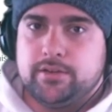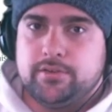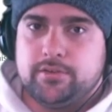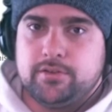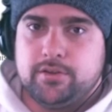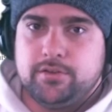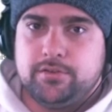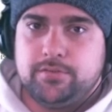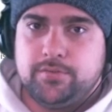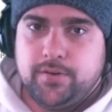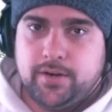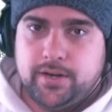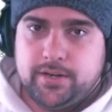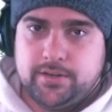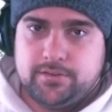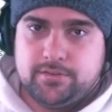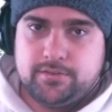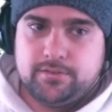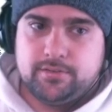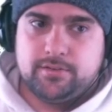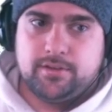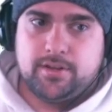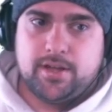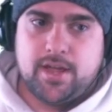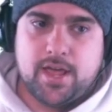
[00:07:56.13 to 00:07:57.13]
So these
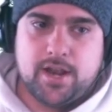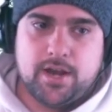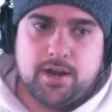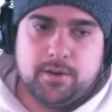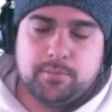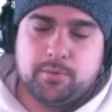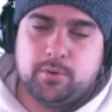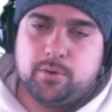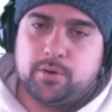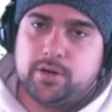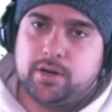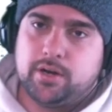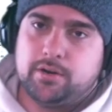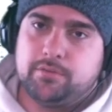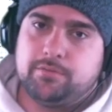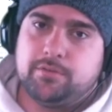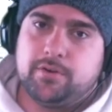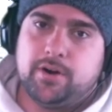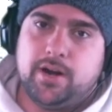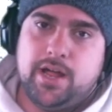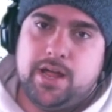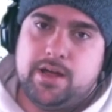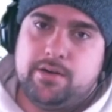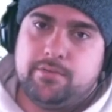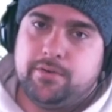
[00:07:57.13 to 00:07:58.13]
fights end up going on
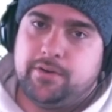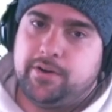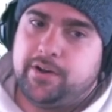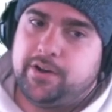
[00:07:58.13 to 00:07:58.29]
forever